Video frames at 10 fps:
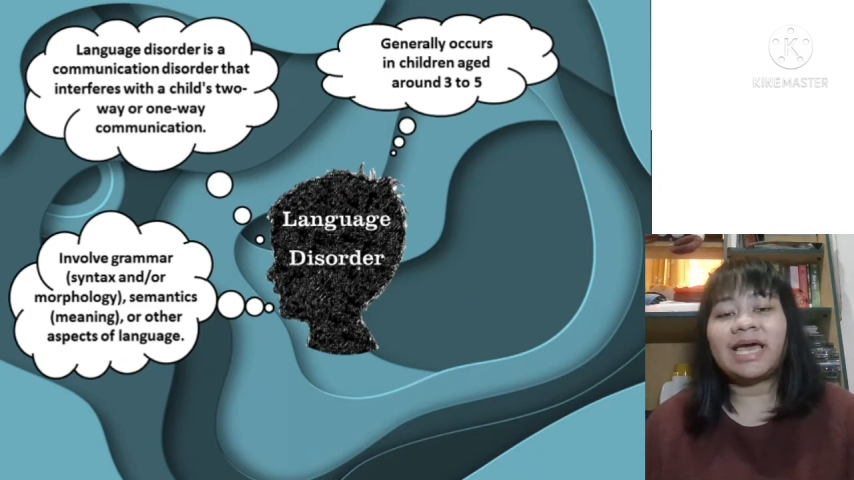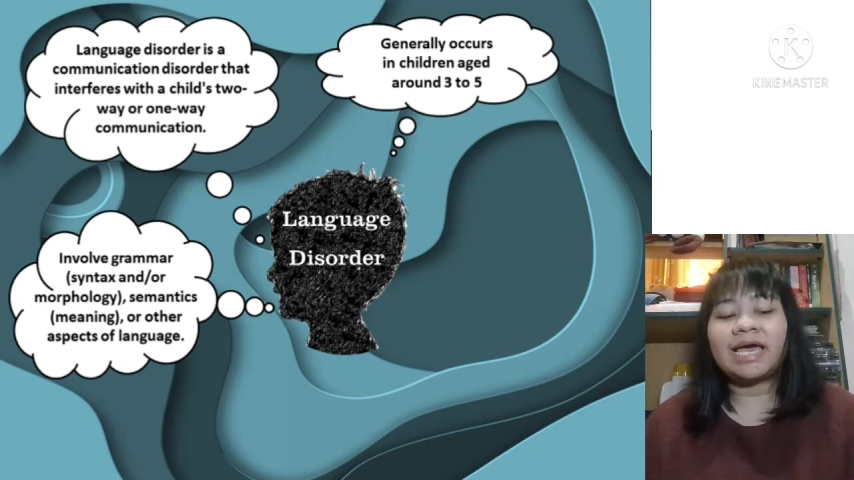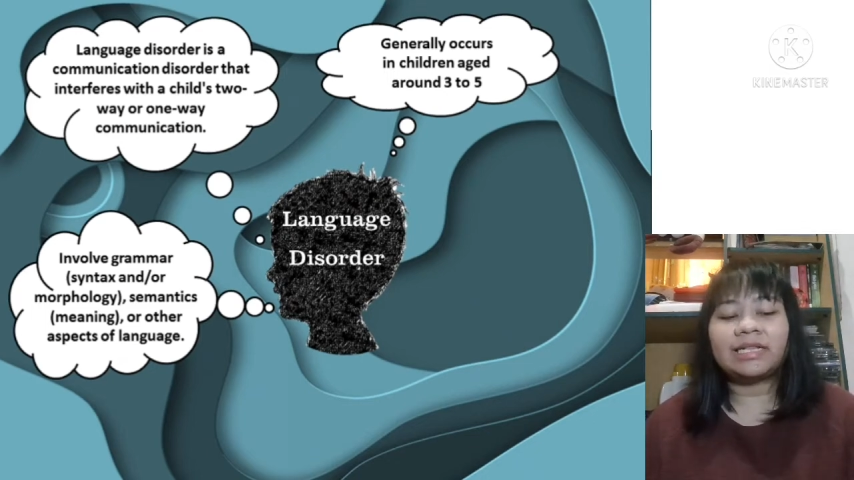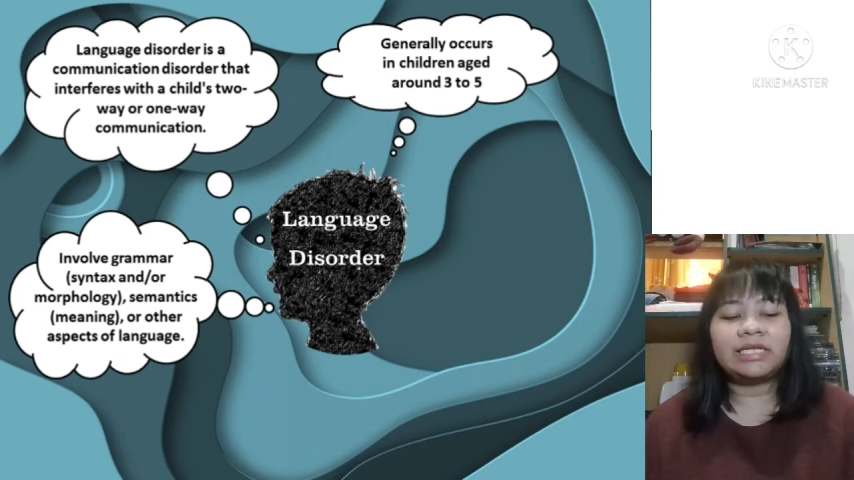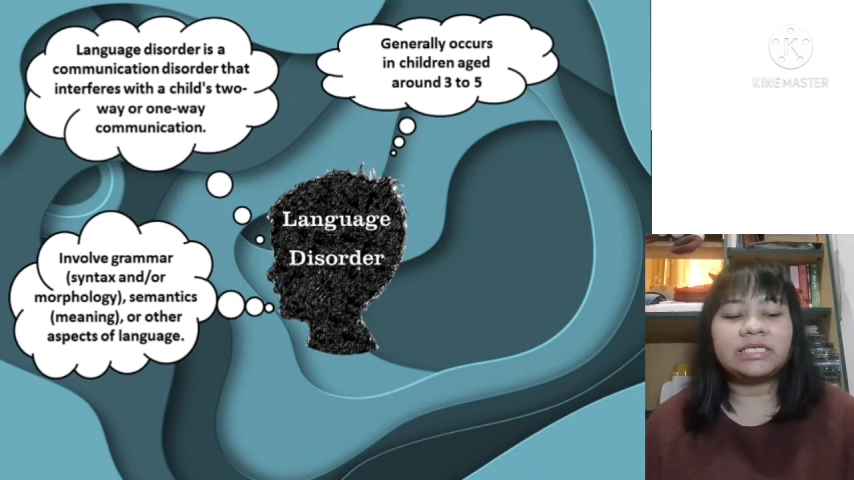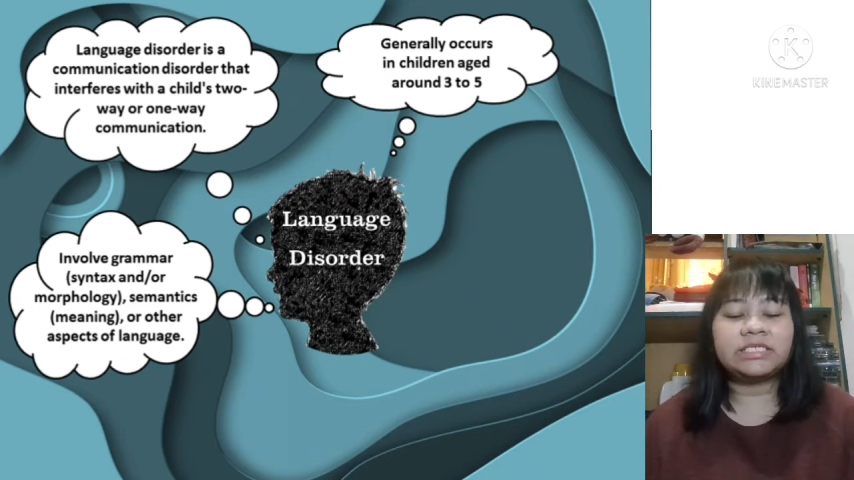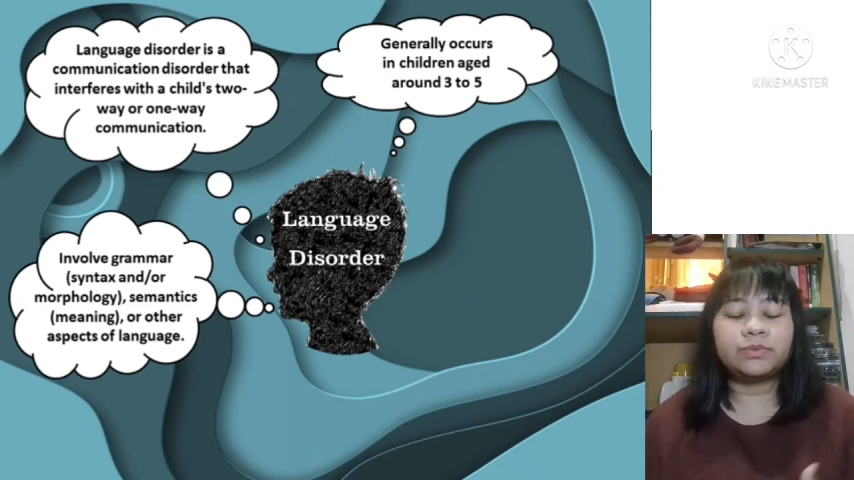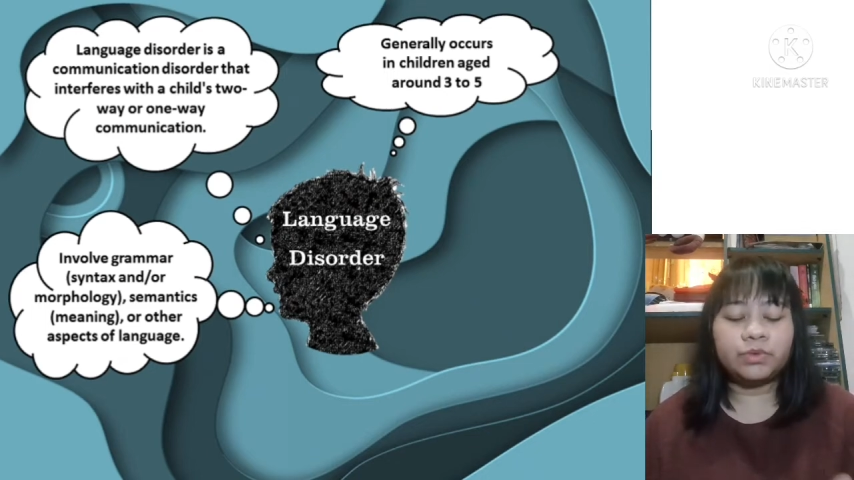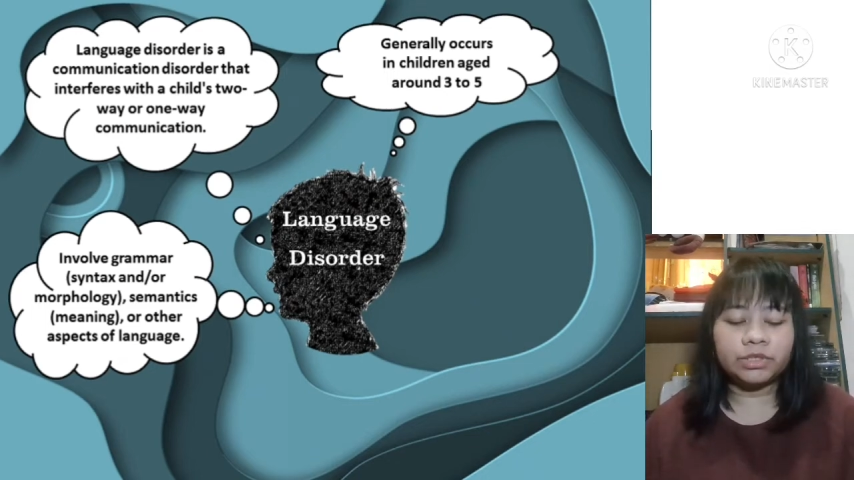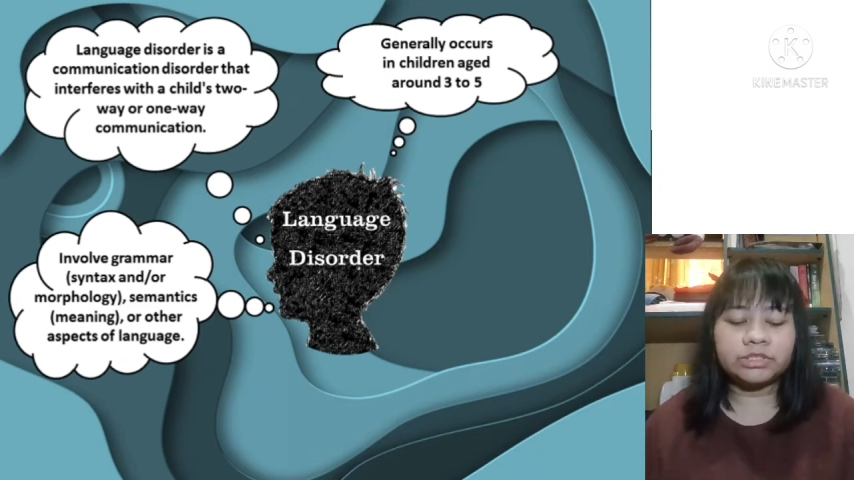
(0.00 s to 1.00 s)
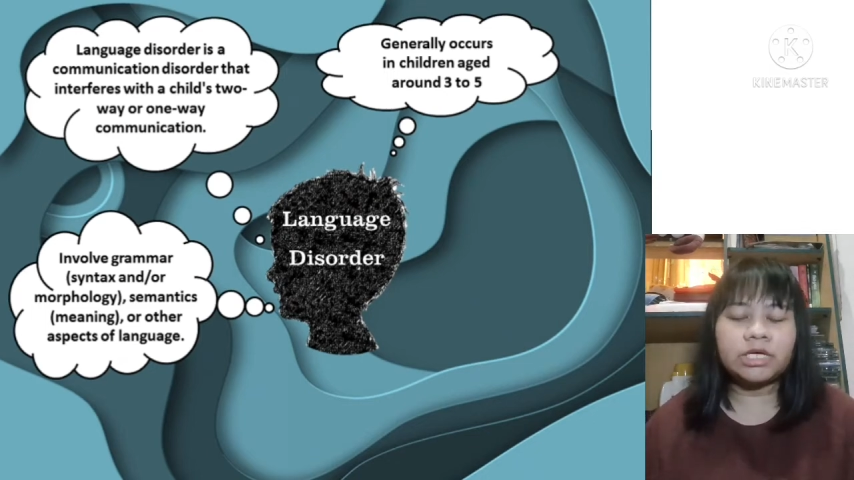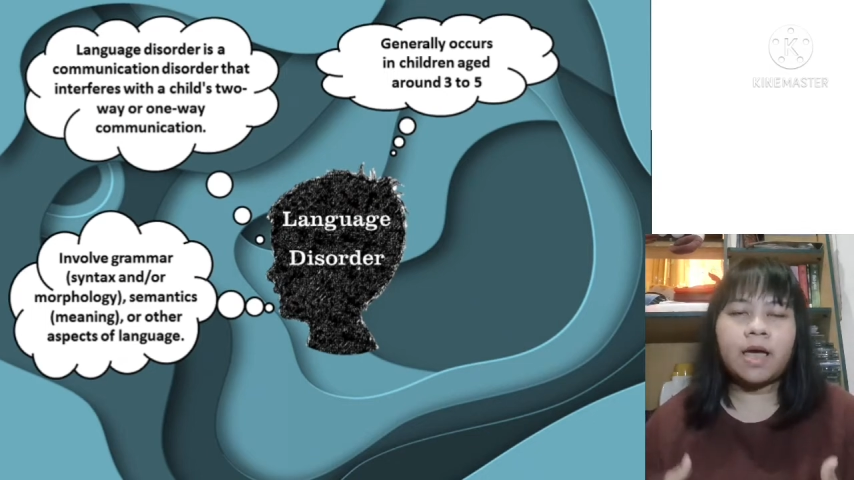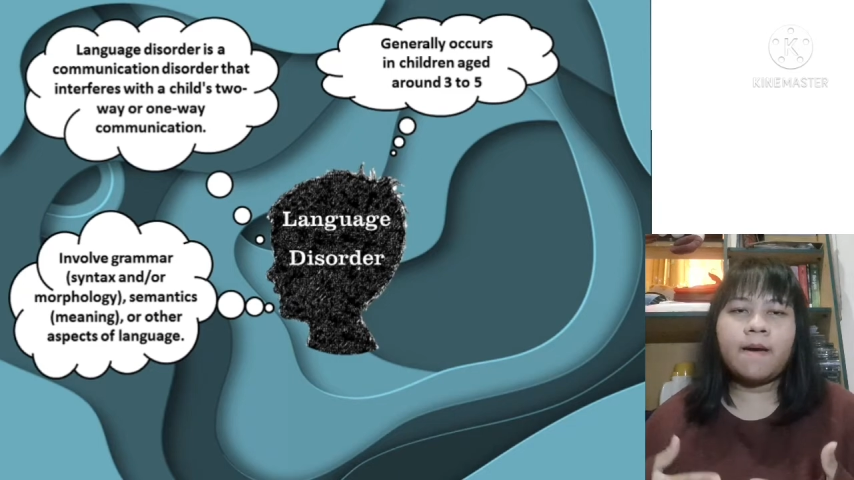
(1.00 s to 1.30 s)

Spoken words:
and easy words